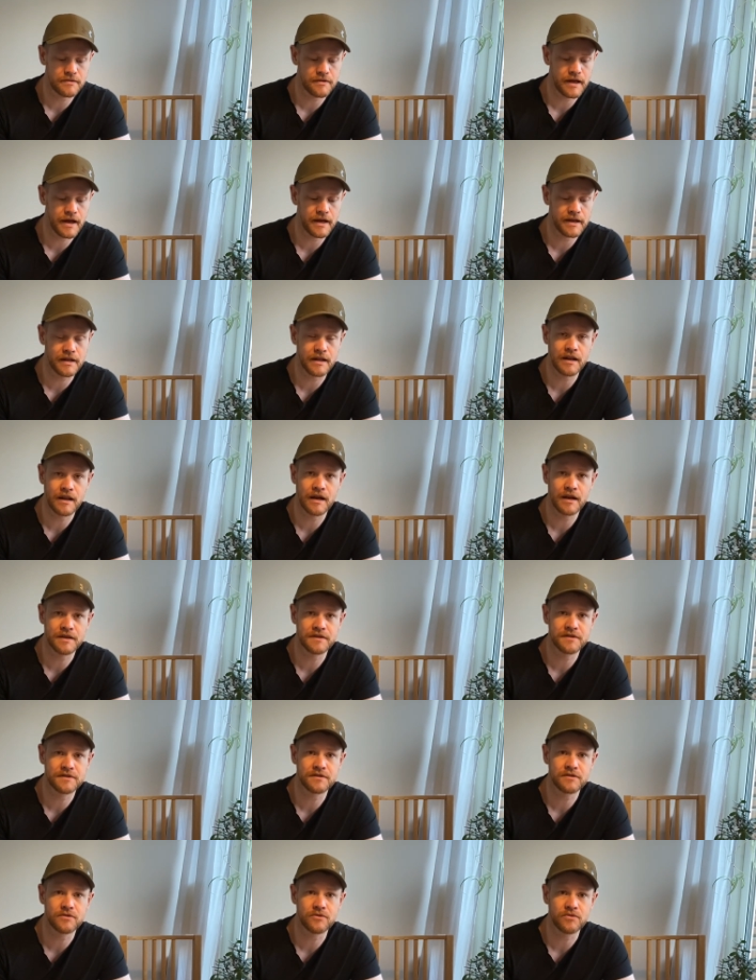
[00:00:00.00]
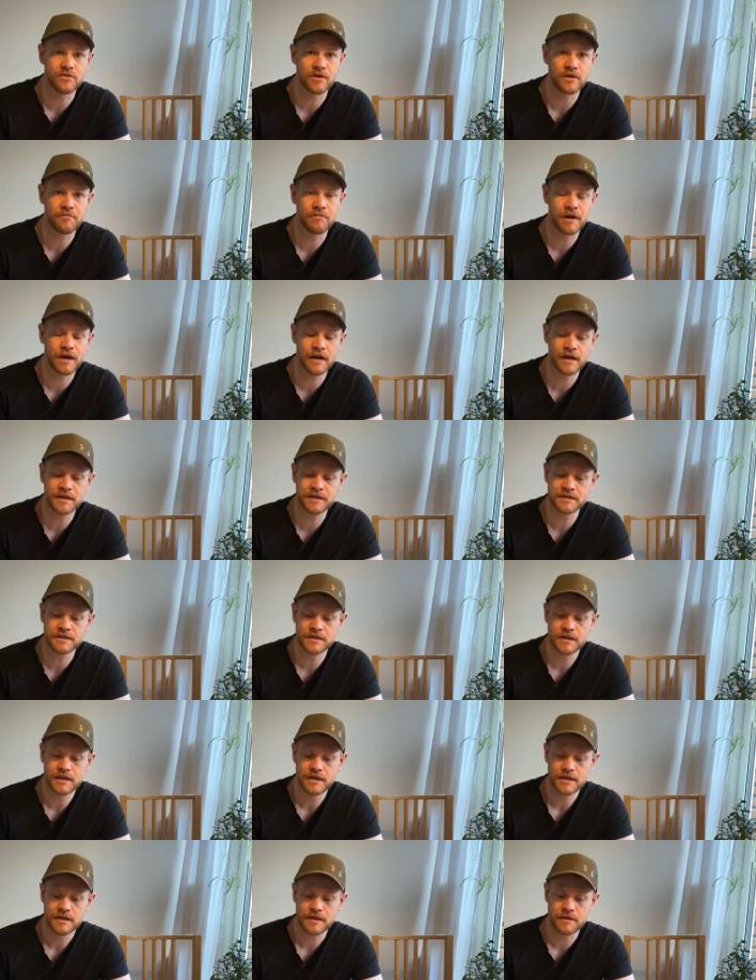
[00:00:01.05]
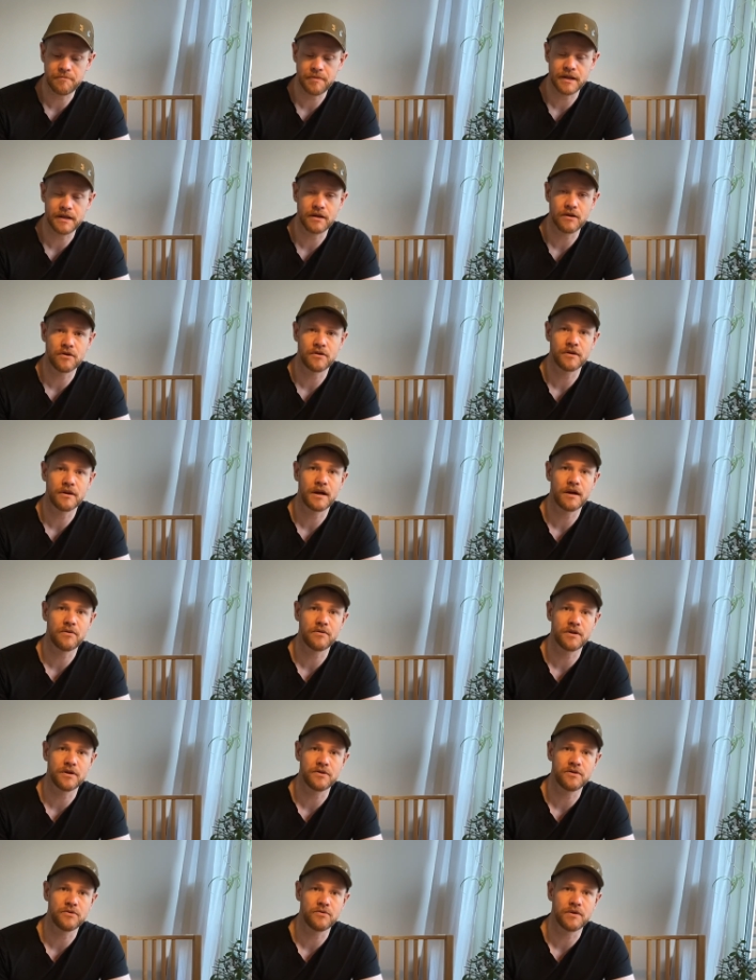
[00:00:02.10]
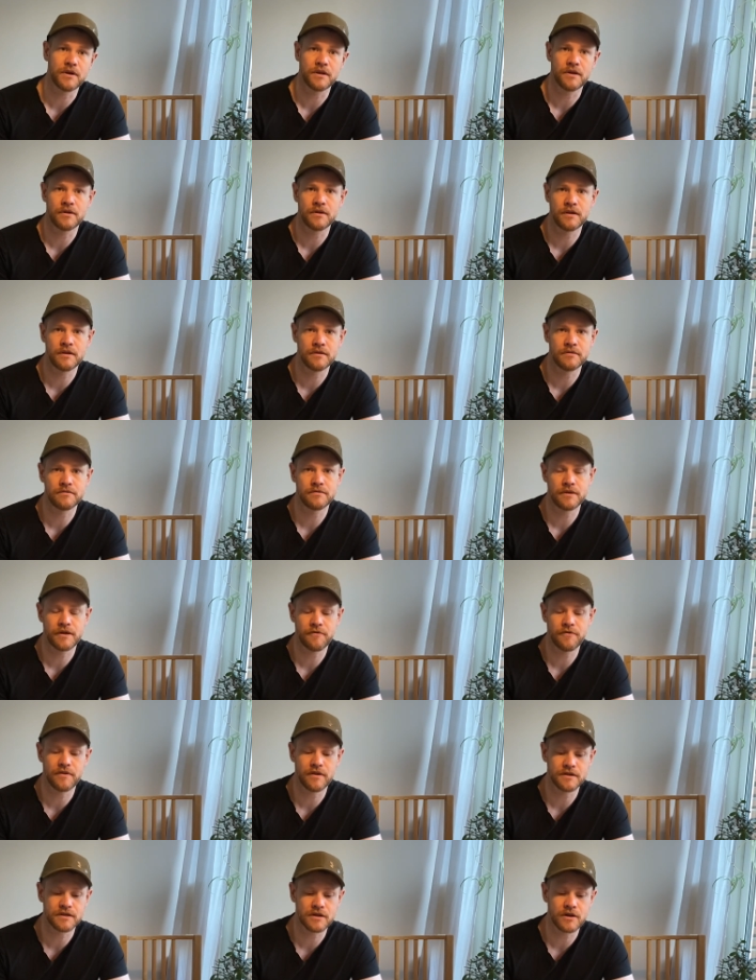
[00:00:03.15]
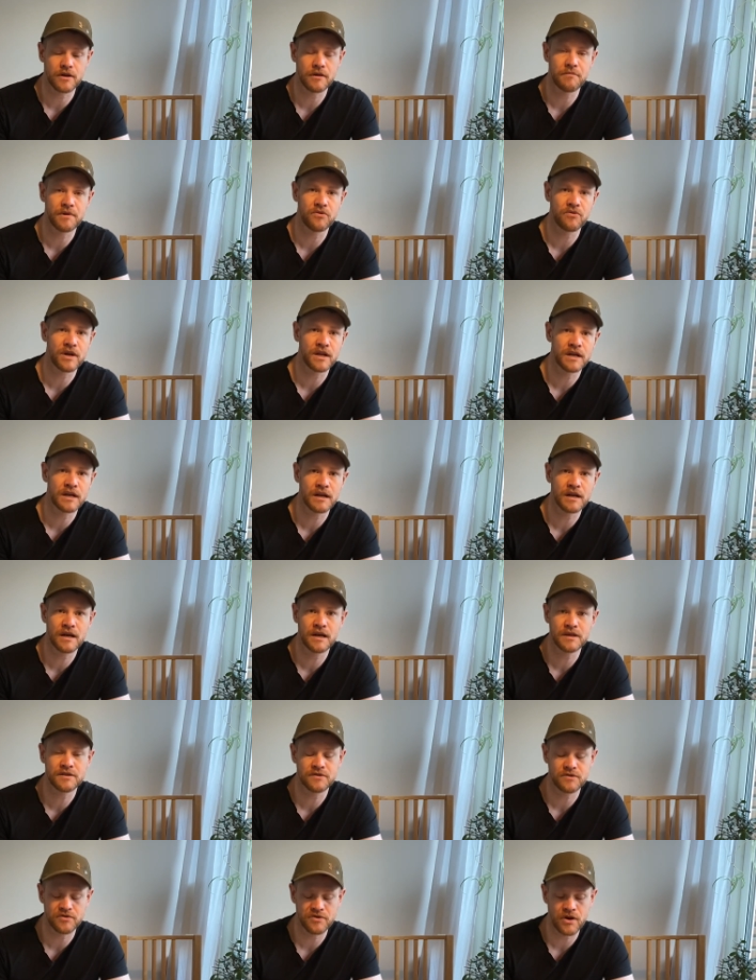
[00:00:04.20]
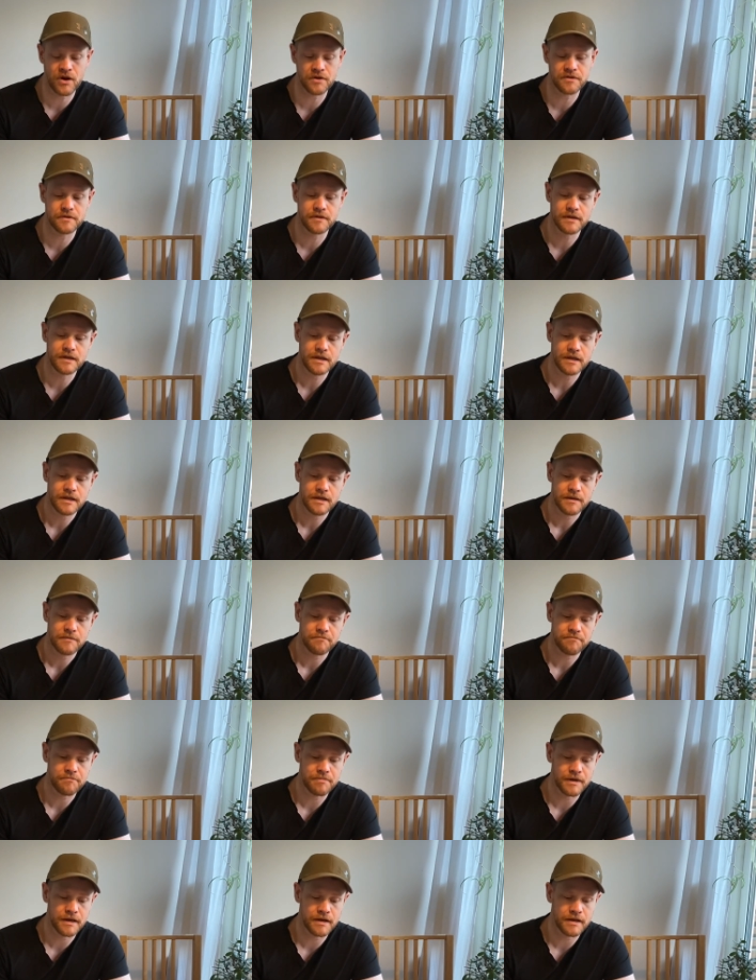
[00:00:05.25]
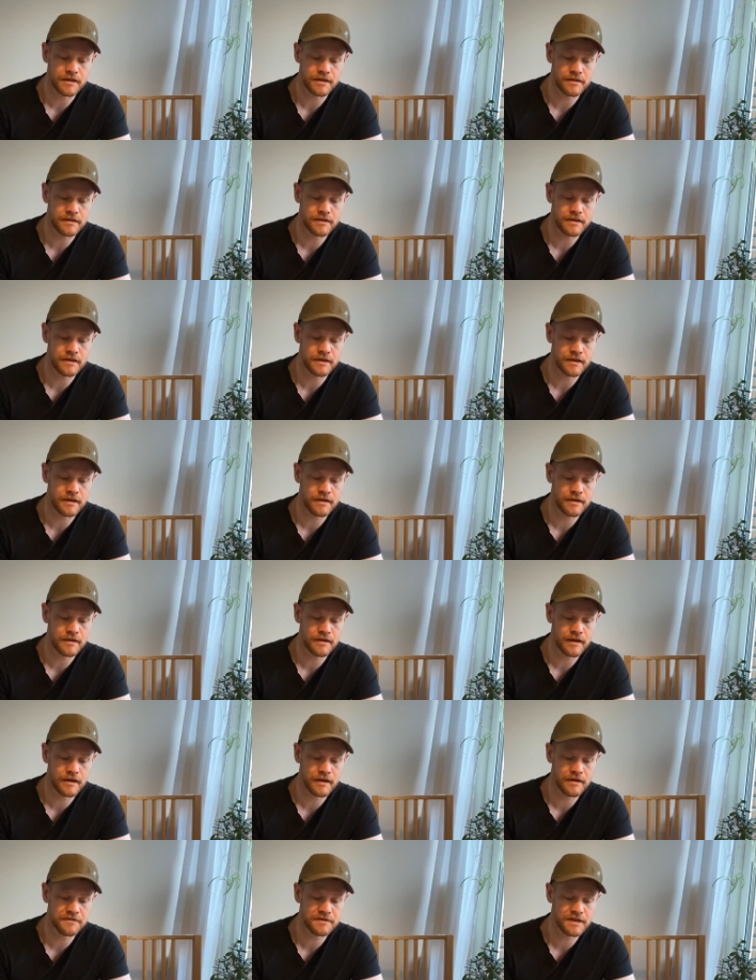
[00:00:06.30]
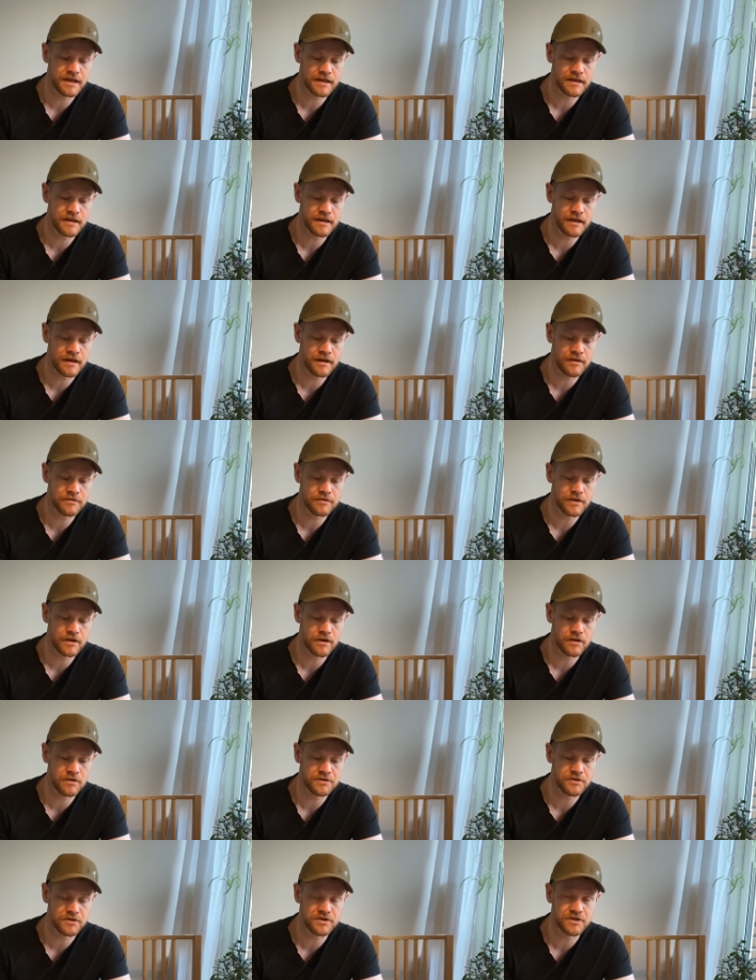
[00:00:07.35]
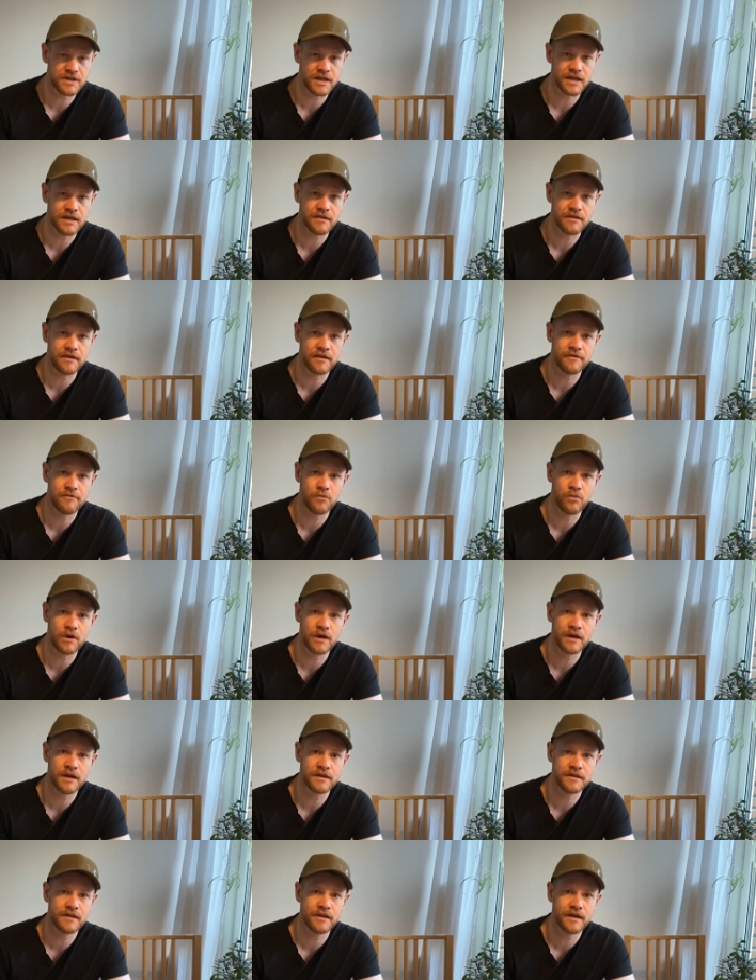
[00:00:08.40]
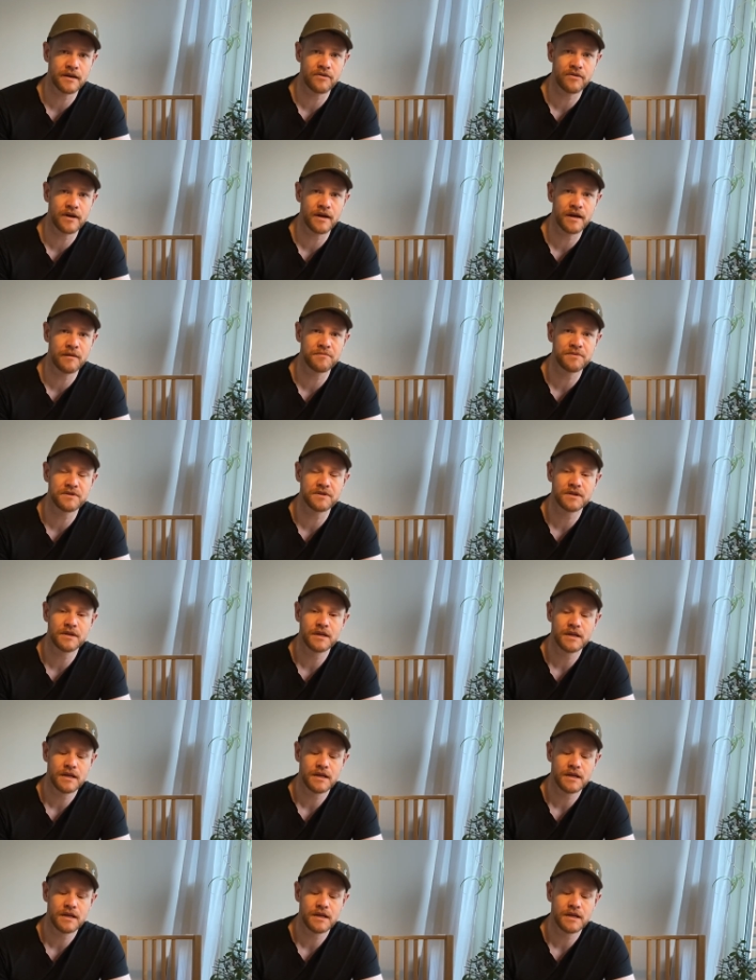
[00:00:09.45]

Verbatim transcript: added lights to their bikes, depending on how they do it and if it's going to be running lights or not. But I checked it out. I also checked the wiring diagrams.